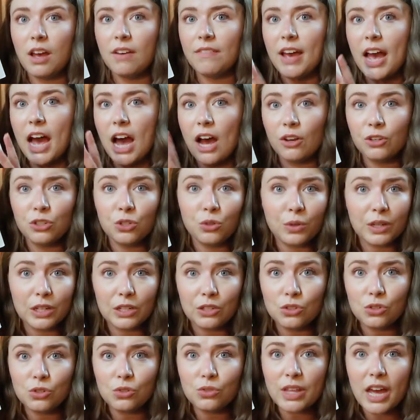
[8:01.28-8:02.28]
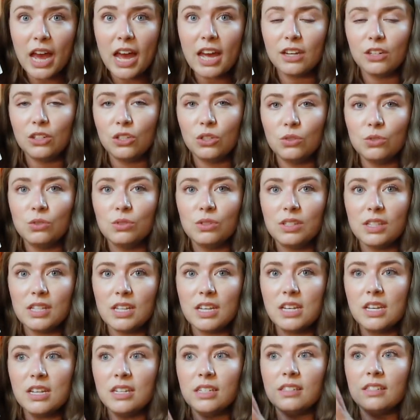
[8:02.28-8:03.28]
of how you can do that and use
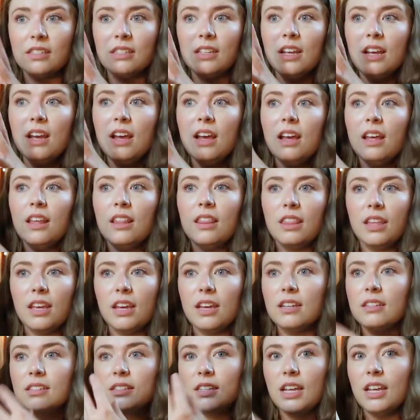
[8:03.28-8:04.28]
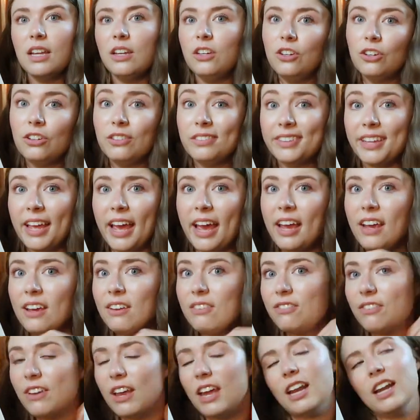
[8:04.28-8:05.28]
these things in your
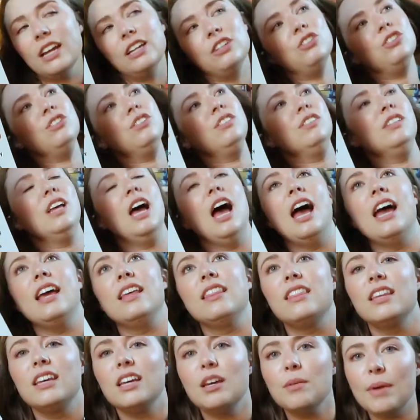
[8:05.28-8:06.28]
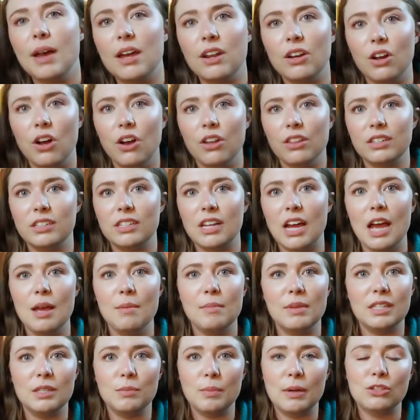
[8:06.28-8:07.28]
life, and I think about it all the
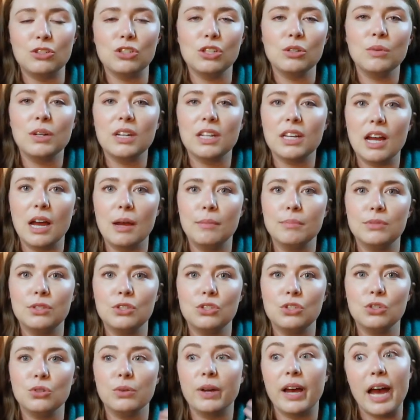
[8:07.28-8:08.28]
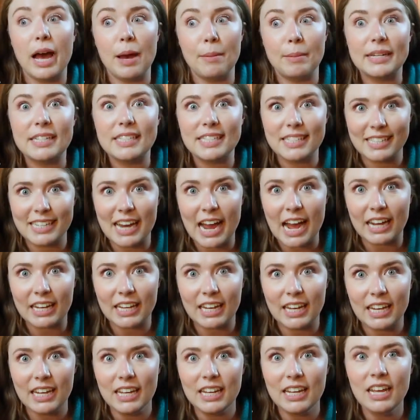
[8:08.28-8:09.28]
time, especially when it comes to habit
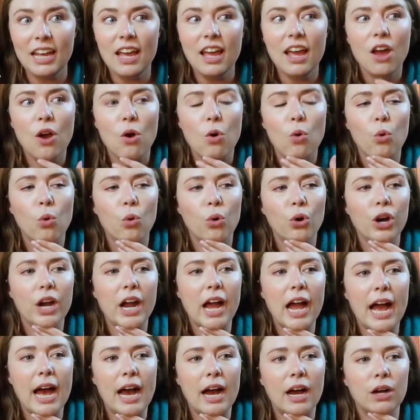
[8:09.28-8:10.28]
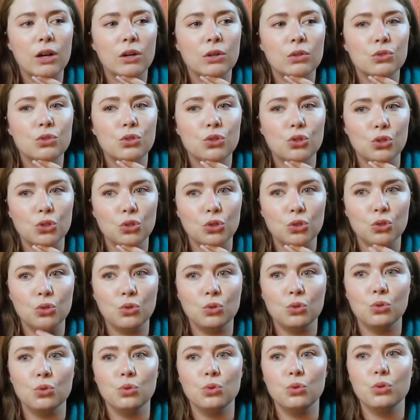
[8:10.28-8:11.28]
stacking or how
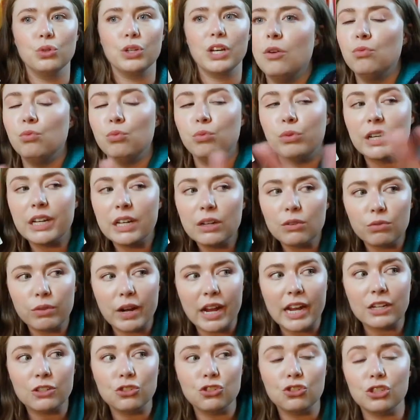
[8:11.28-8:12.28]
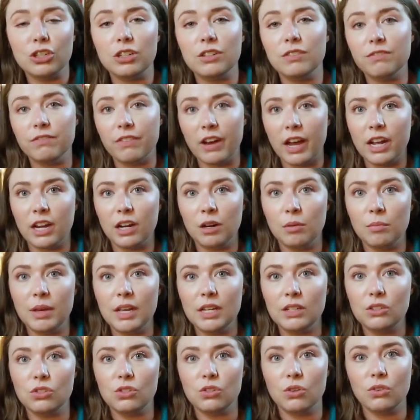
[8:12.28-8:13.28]
to rearrange your
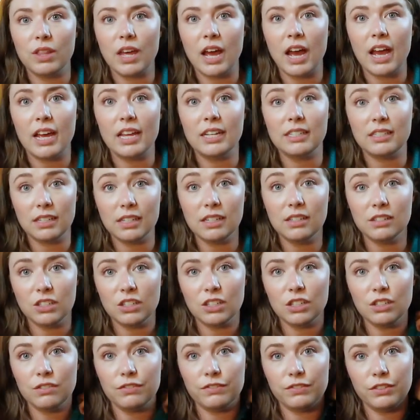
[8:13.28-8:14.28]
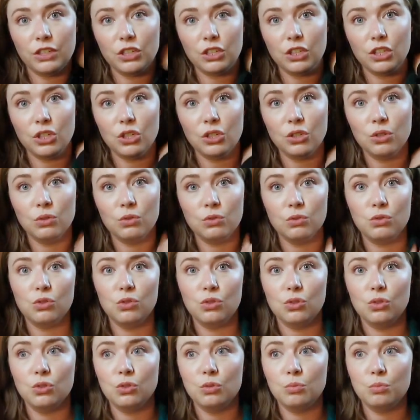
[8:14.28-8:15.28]
environment so that it's easier for you
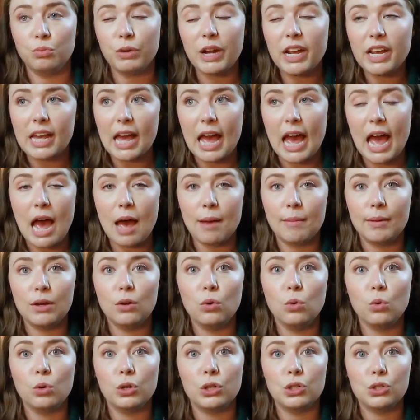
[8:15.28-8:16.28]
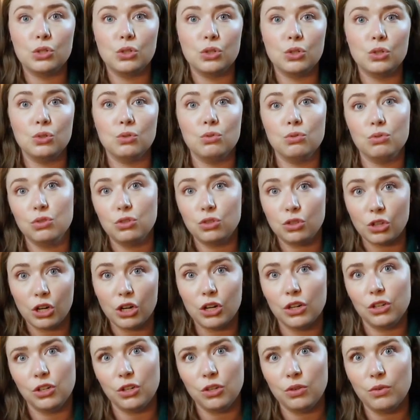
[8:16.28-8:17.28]
to break a habit or to
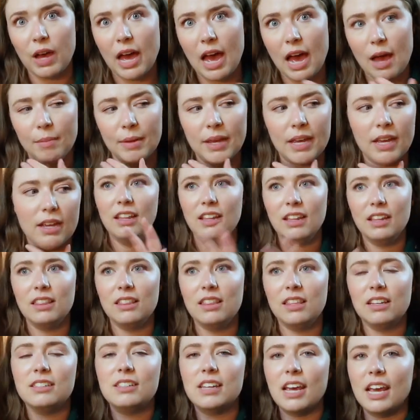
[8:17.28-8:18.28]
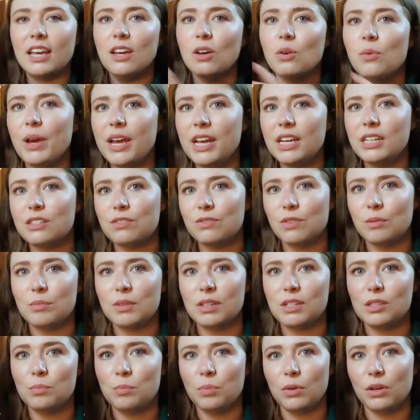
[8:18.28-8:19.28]
start a new habit. The takeaways from
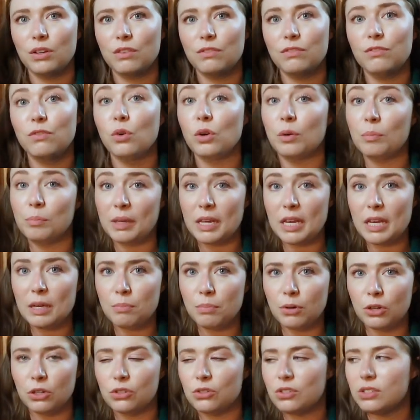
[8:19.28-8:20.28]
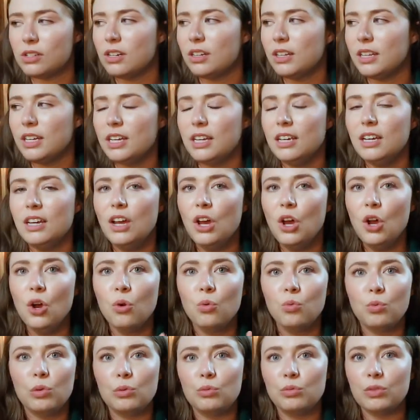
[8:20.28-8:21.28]
this book for me personally
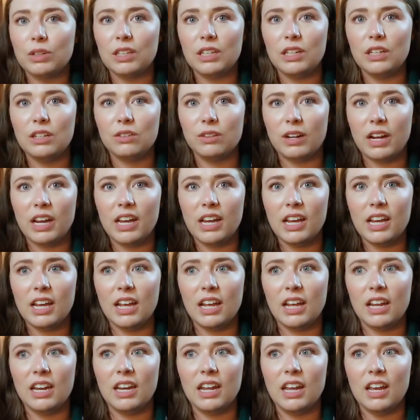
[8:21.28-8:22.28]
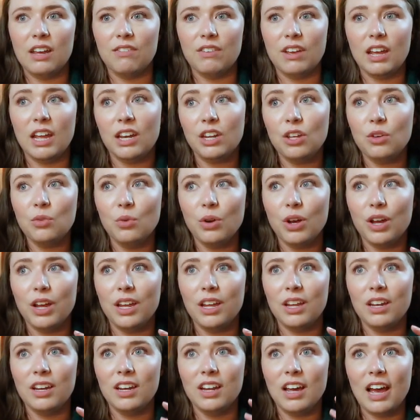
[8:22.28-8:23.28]
were really great, and if
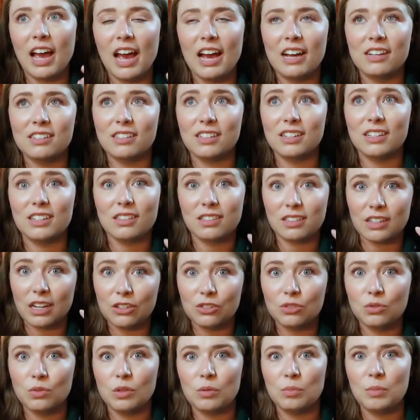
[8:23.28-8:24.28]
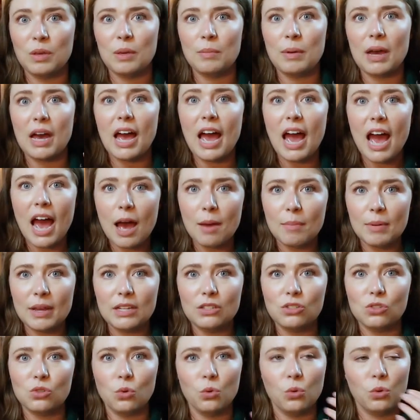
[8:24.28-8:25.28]
anyone has a discussion with me about
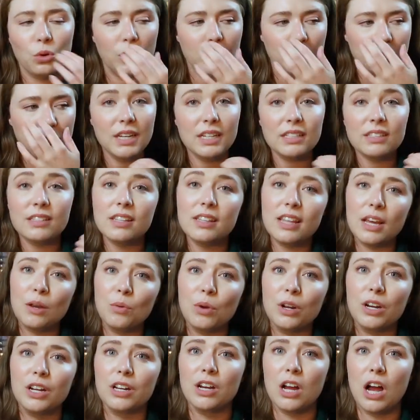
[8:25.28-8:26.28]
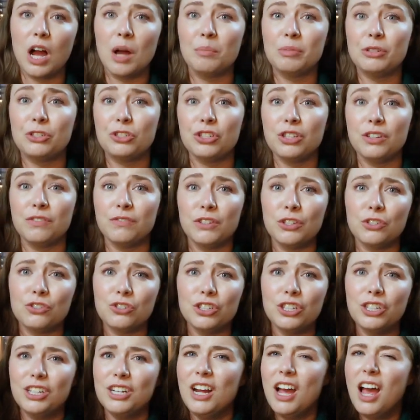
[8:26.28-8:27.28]
habits or things that they want to accomplish in the
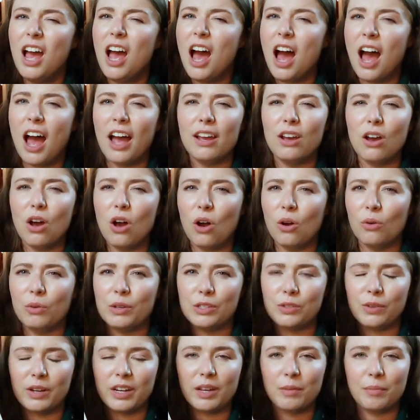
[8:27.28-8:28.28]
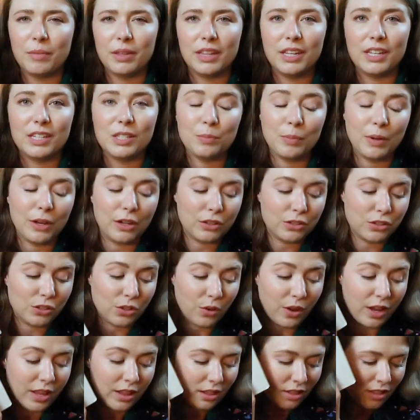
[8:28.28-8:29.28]
future, I always recommend this book.
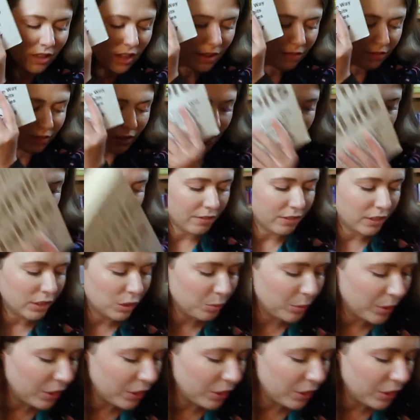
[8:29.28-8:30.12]
So I love this